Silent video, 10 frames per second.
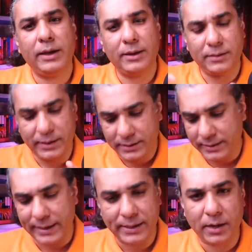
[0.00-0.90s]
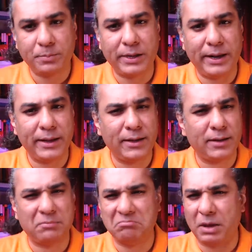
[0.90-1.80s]
And this ended up killing
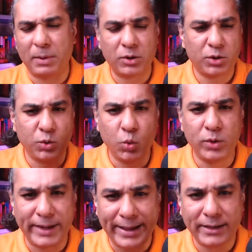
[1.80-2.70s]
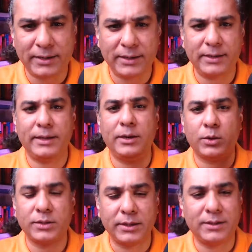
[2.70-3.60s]
about 290
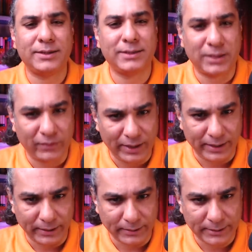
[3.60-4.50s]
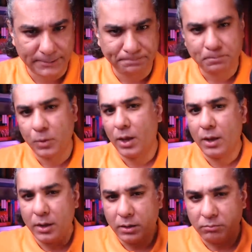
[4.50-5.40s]
innocent civilians.
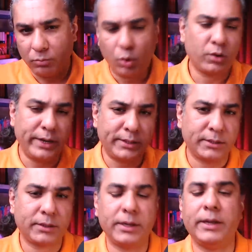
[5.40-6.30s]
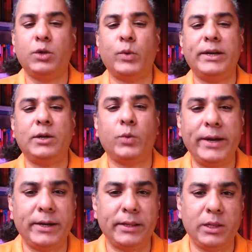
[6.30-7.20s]
More recently, in
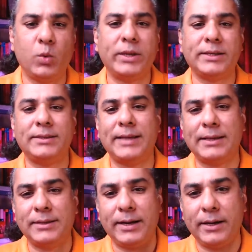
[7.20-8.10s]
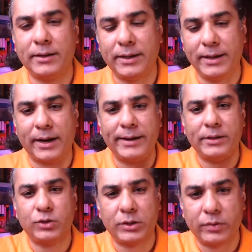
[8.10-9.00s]
2020, the US assassinated the
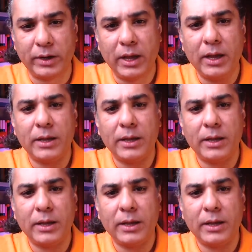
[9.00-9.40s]
Iranian general